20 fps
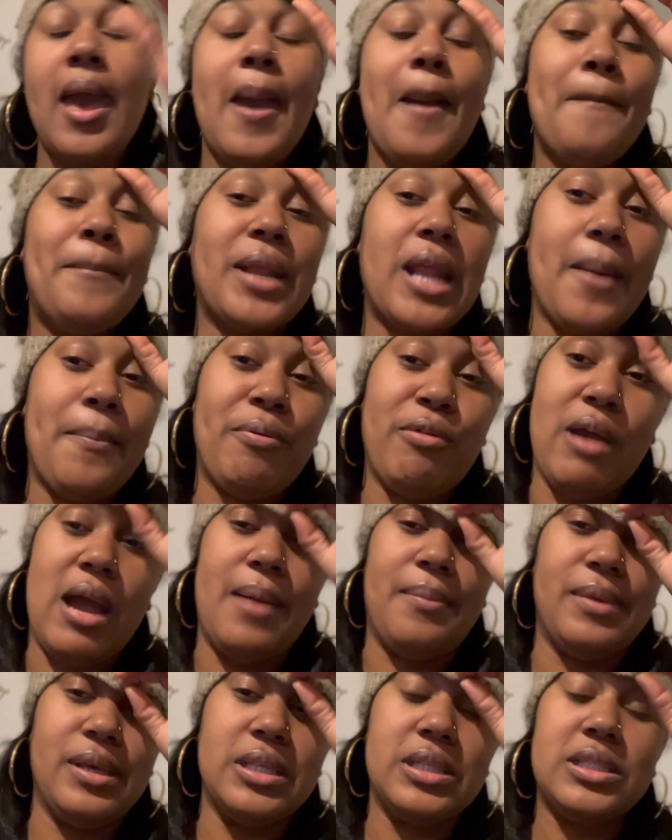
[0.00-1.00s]
But I
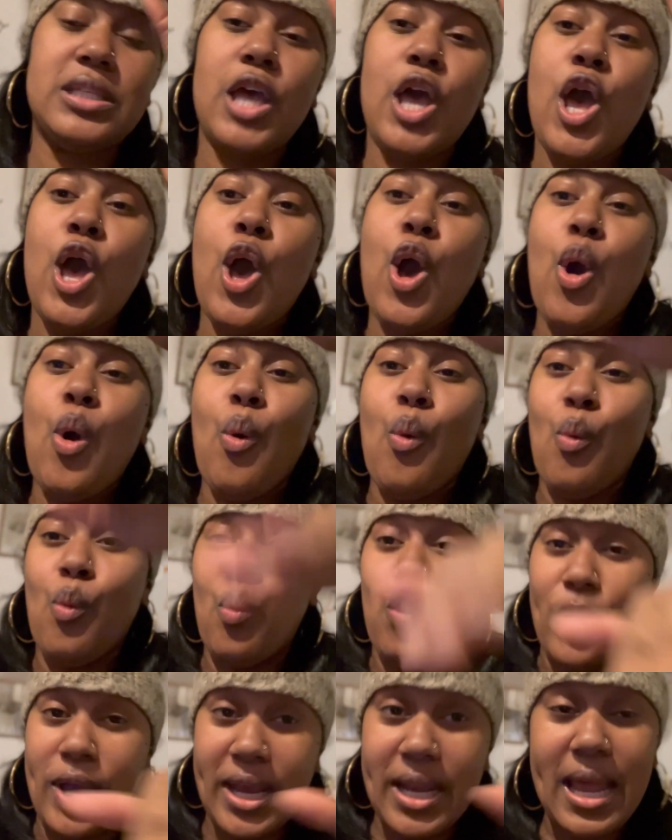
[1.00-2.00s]
promise
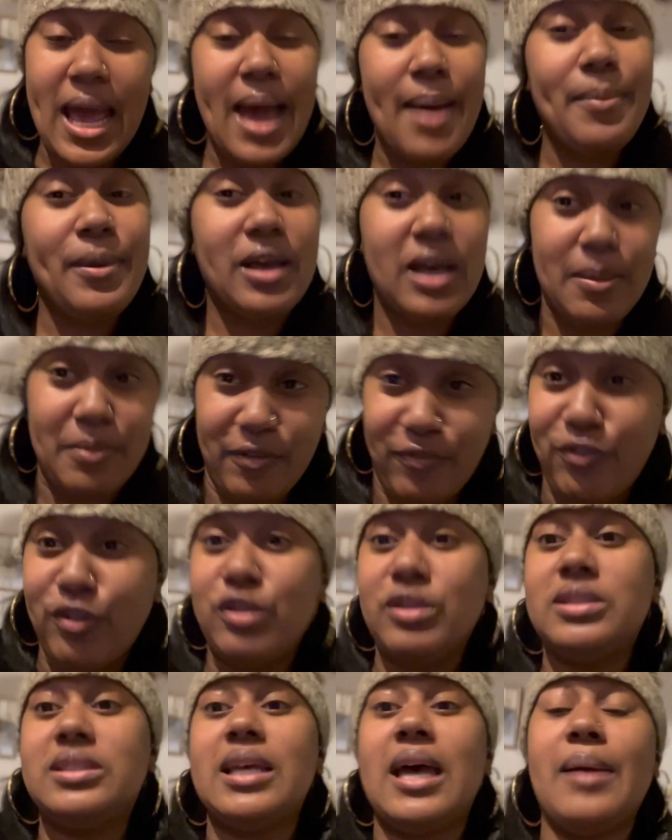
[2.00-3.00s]
when I become a
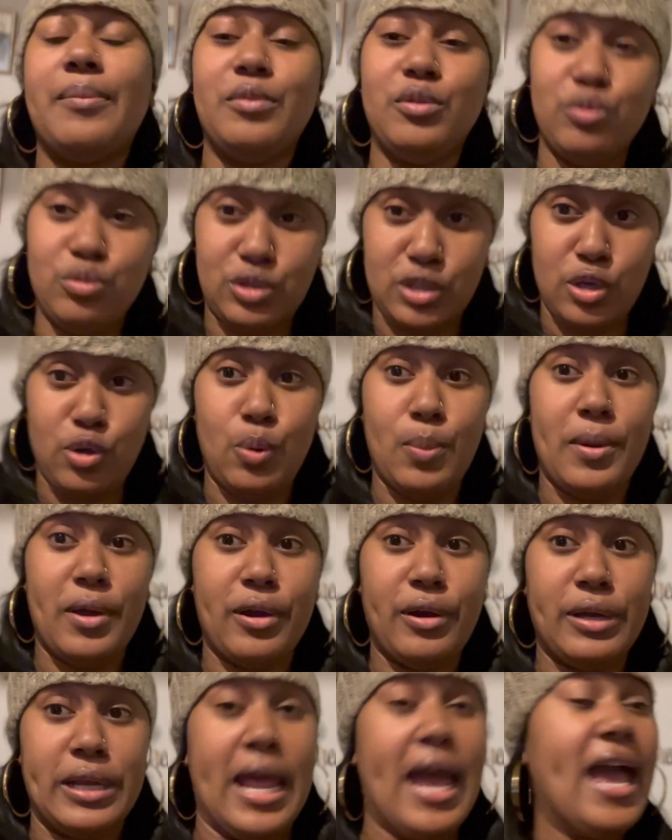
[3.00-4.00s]
full-time YouTuber,
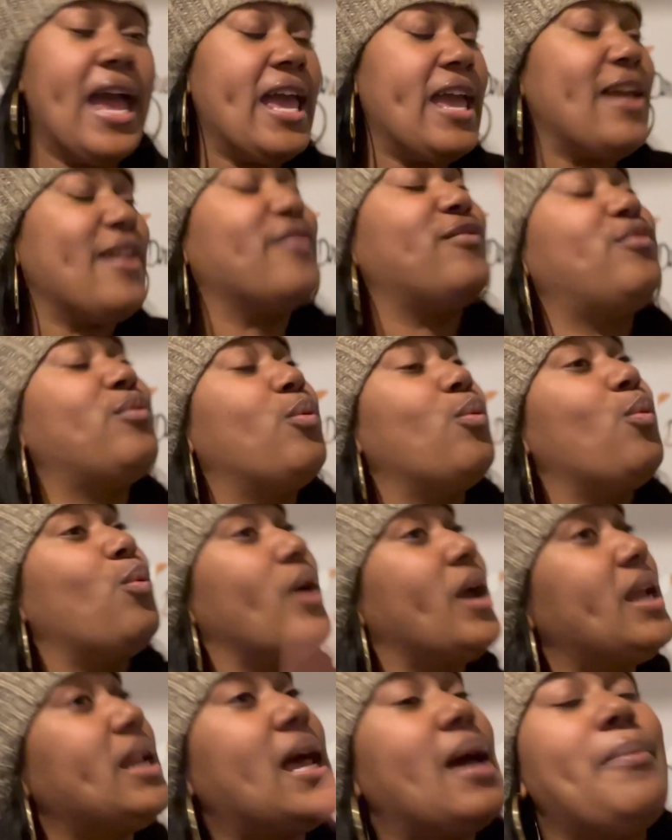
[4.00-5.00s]
not if,
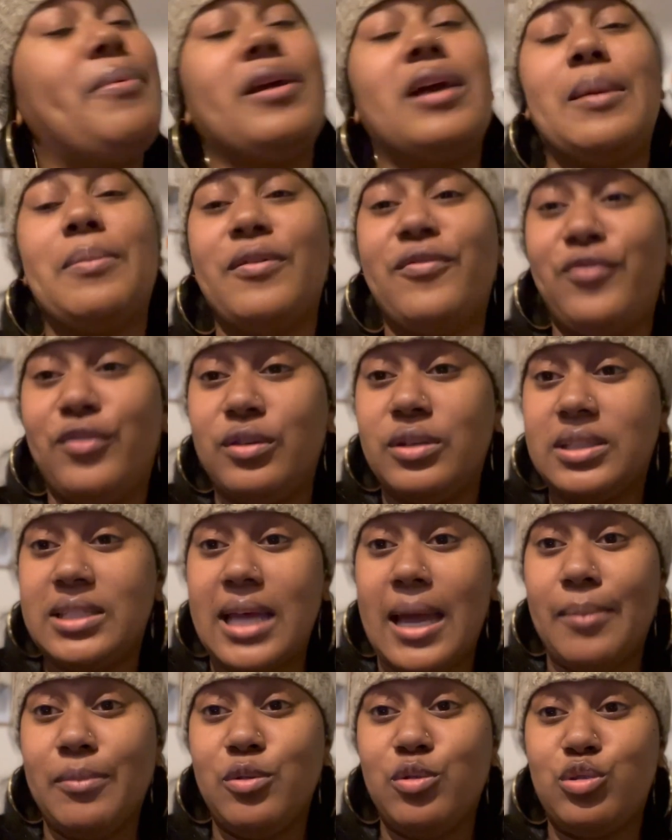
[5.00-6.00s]
when I become a
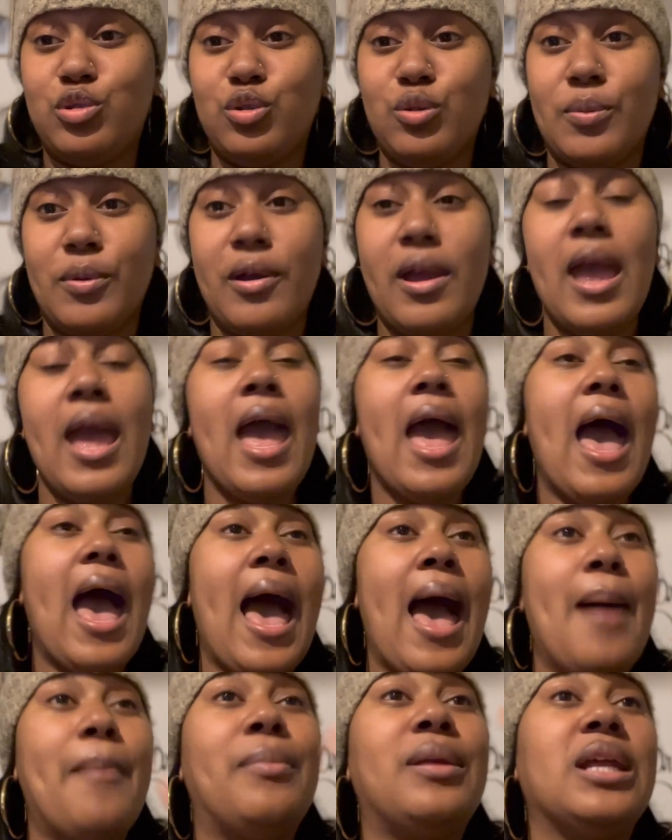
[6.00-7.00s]
full-time YouTuber,
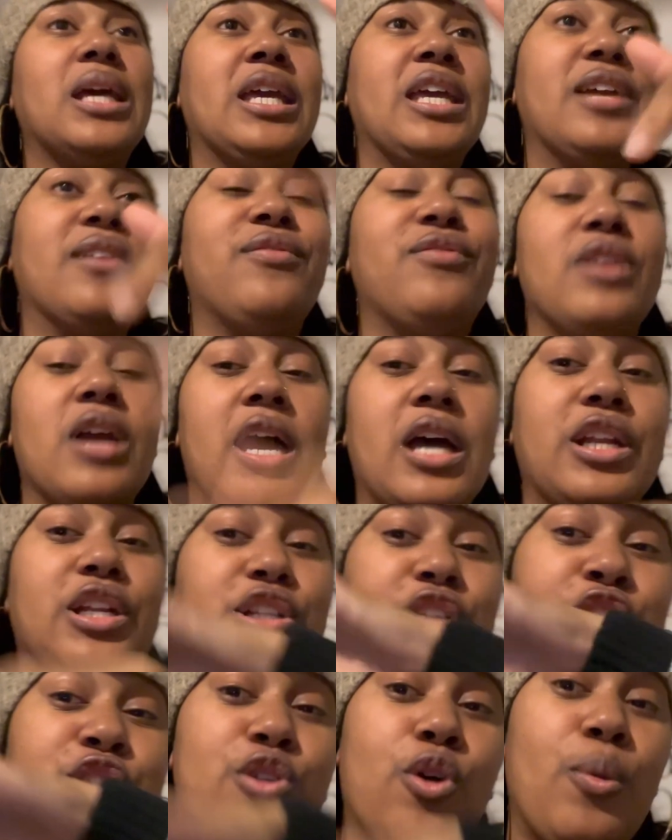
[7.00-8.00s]
I'm going to give y'all the
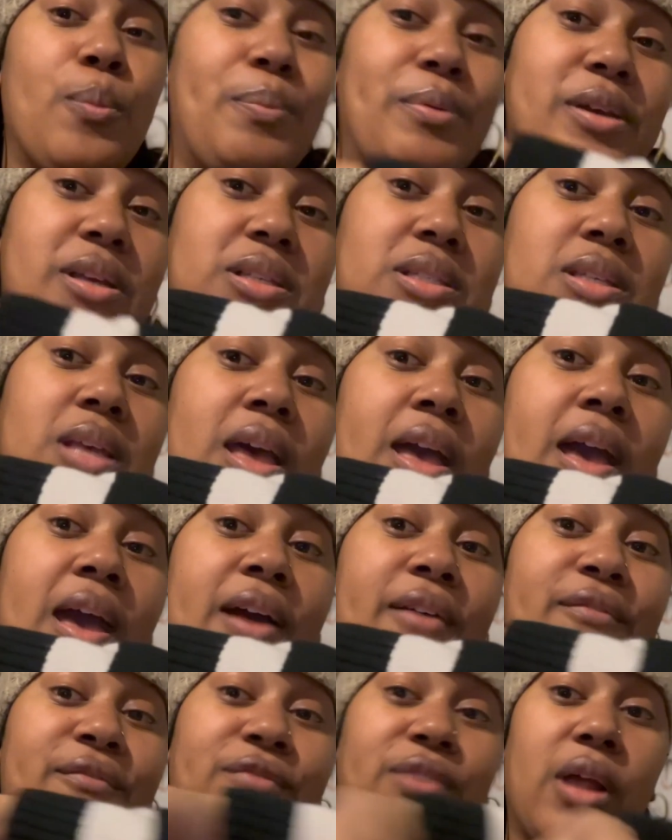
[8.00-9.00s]
dopest
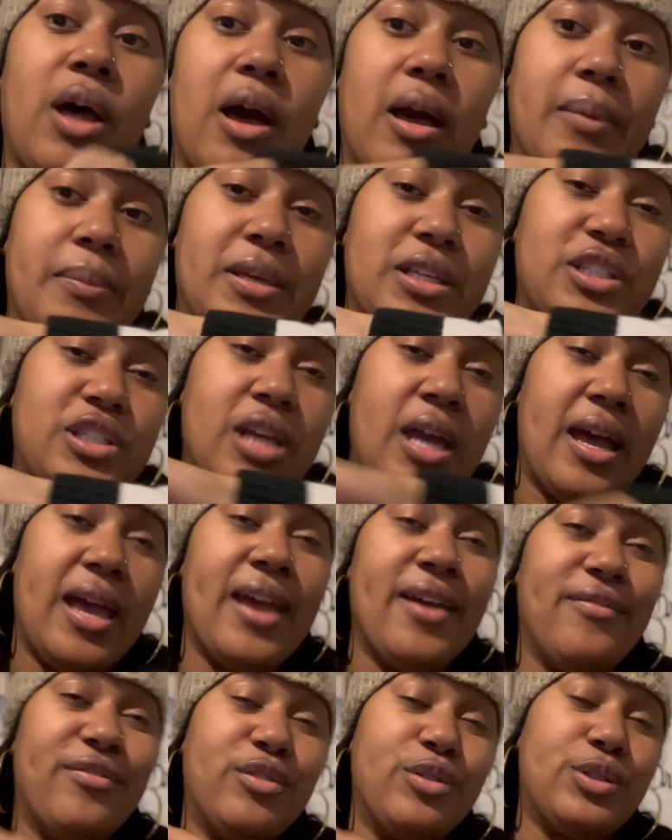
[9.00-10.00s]
Vlogmas y'all
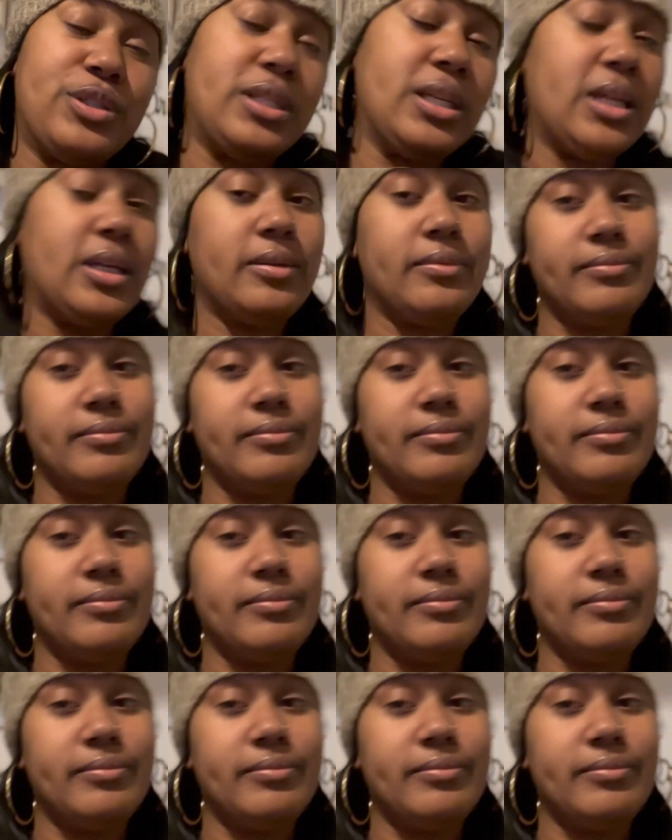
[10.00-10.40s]
ever seen.